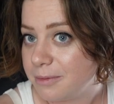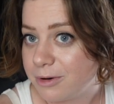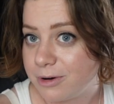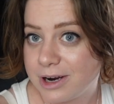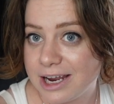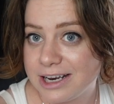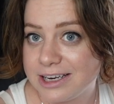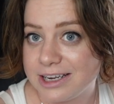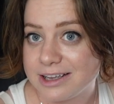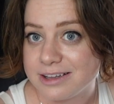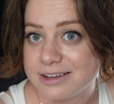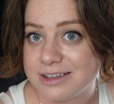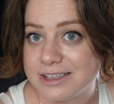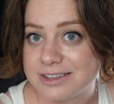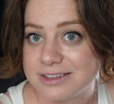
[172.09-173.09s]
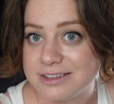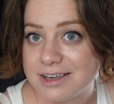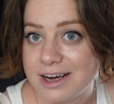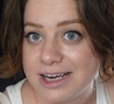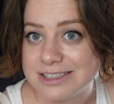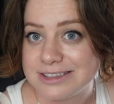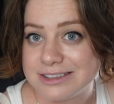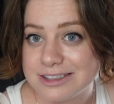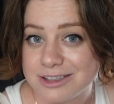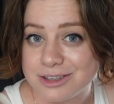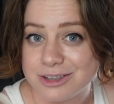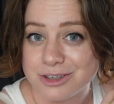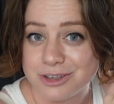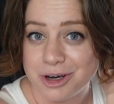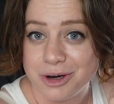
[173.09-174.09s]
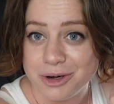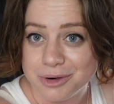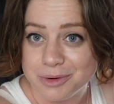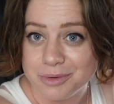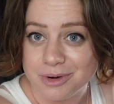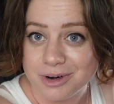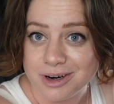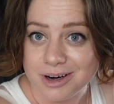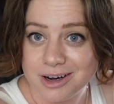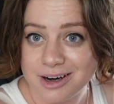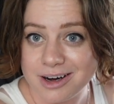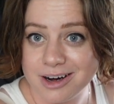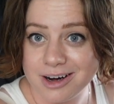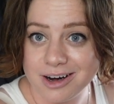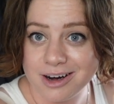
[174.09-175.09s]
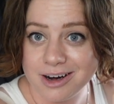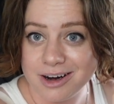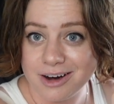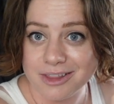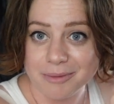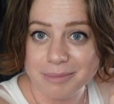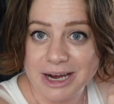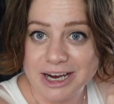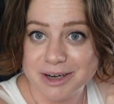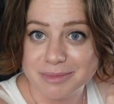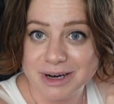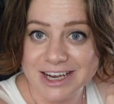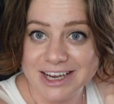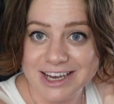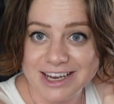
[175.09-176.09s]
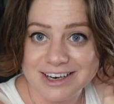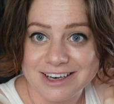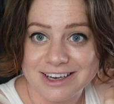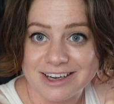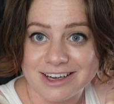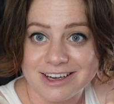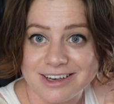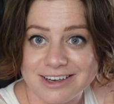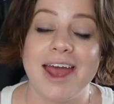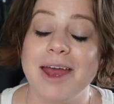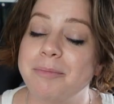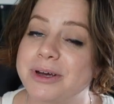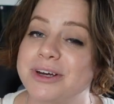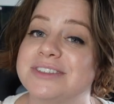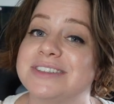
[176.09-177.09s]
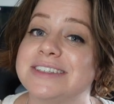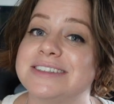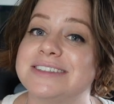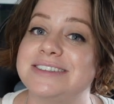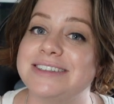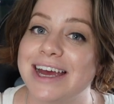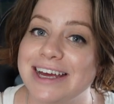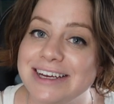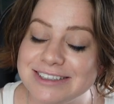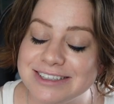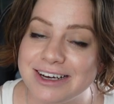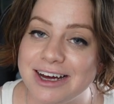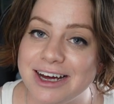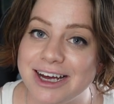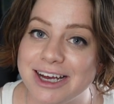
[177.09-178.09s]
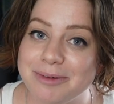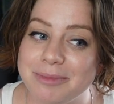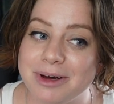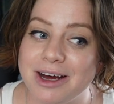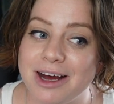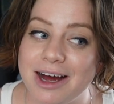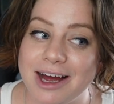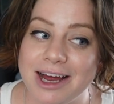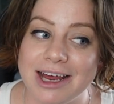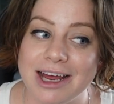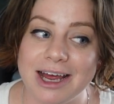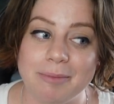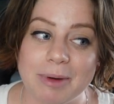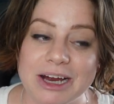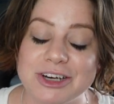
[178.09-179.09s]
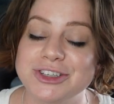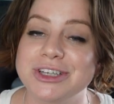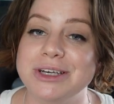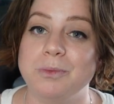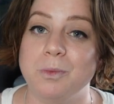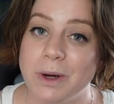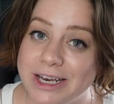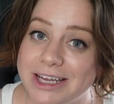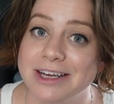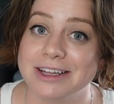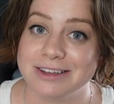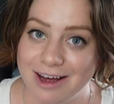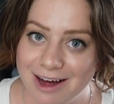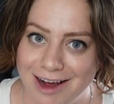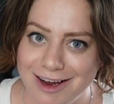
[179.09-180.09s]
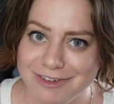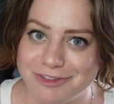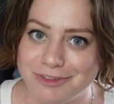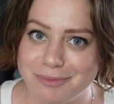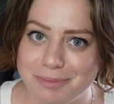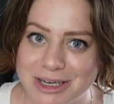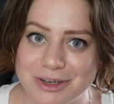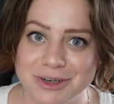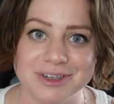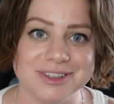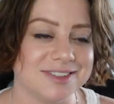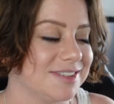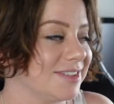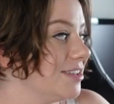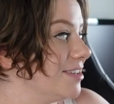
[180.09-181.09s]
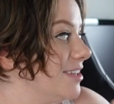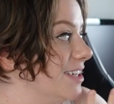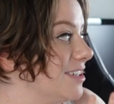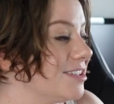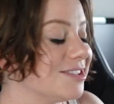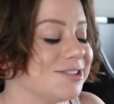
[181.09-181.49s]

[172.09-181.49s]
creating this nice little glow on the back of my head here. And because it's daytime, I am actually winning at life because this